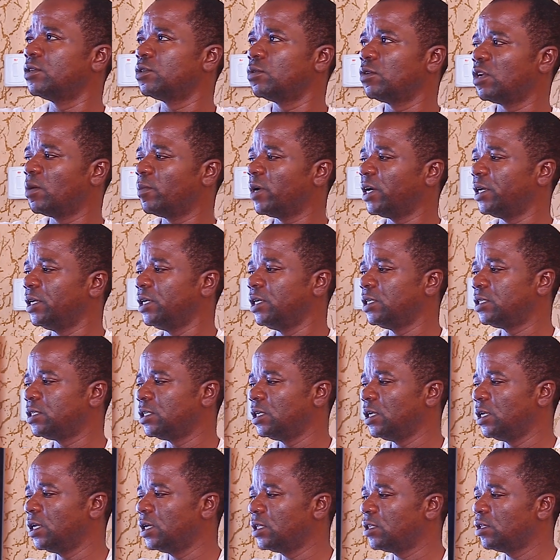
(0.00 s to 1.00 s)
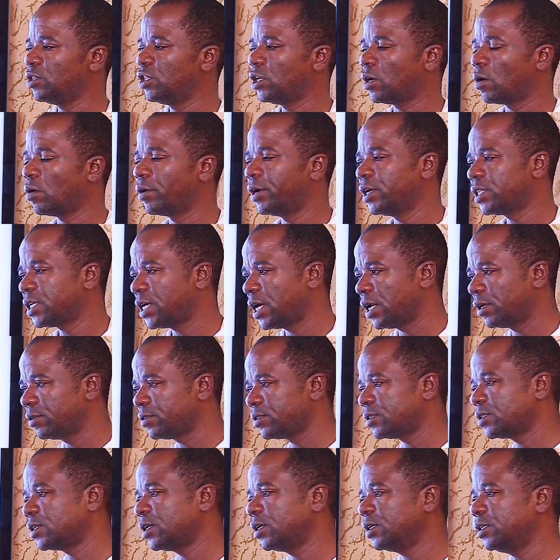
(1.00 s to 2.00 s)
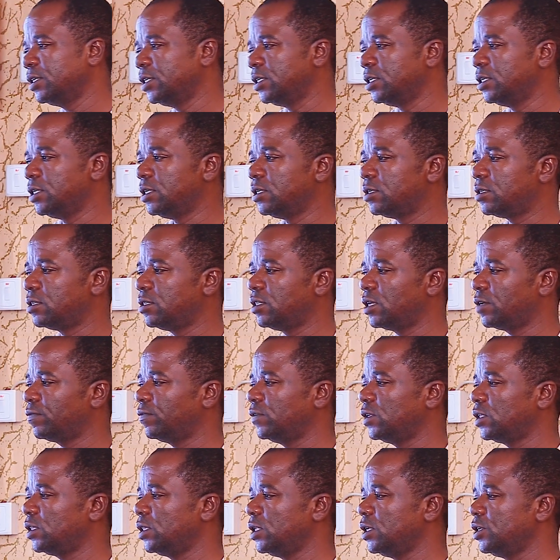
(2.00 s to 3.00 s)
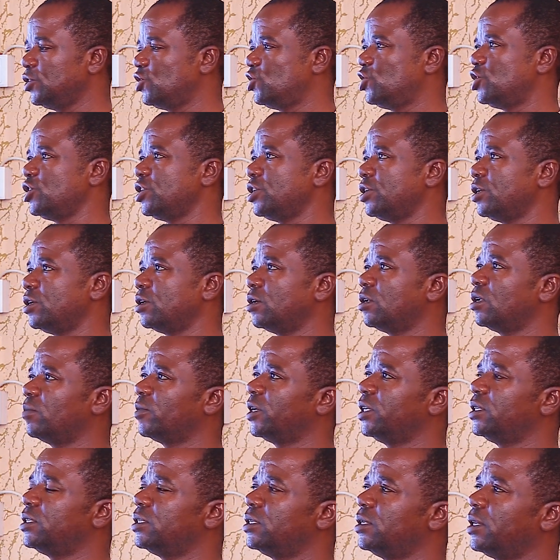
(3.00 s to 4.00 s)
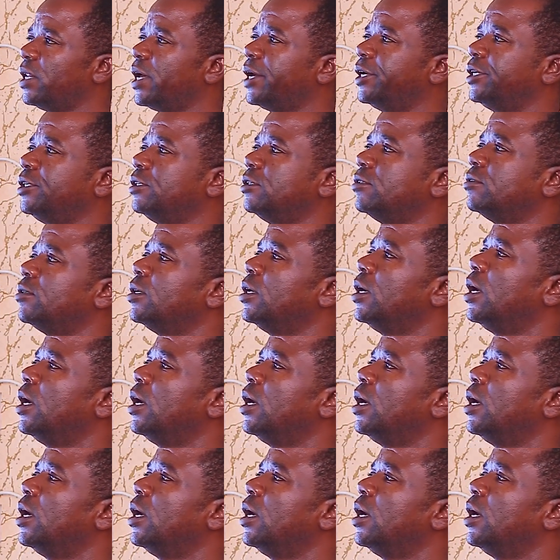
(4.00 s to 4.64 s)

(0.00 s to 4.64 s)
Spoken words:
So number 88, the correct answer is definitely D. Number 89.